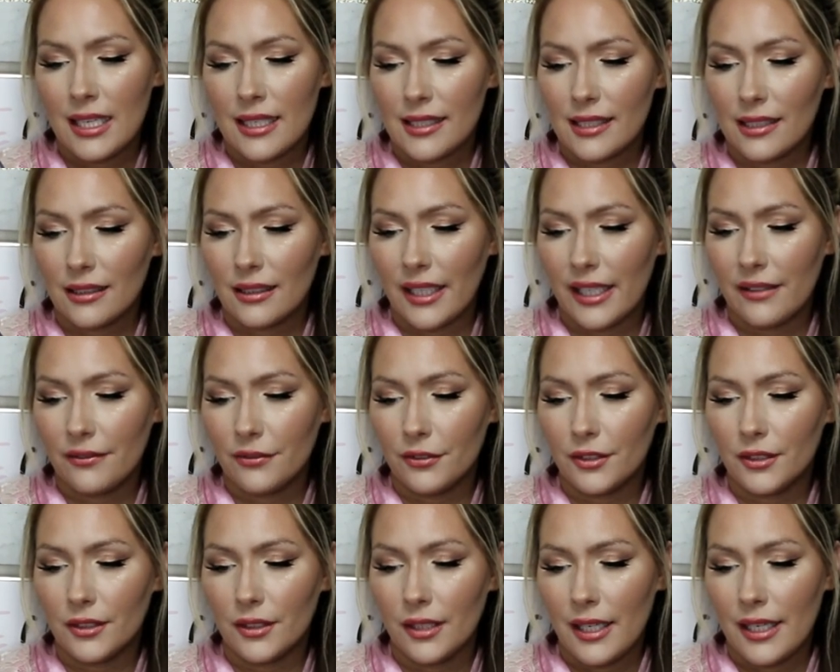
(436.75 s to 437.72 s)

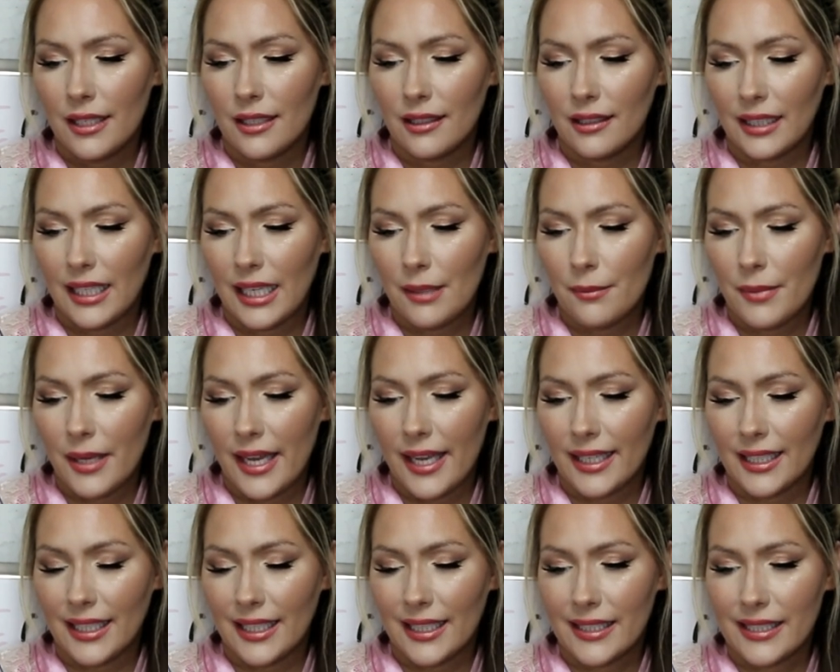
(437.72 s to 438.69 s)
delightful glam
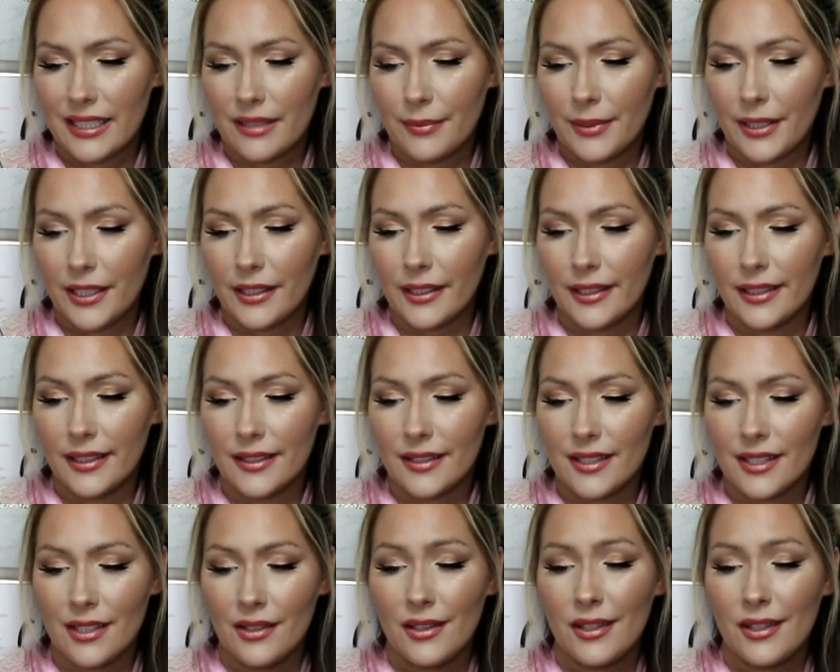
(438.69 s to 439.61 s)
bag experience.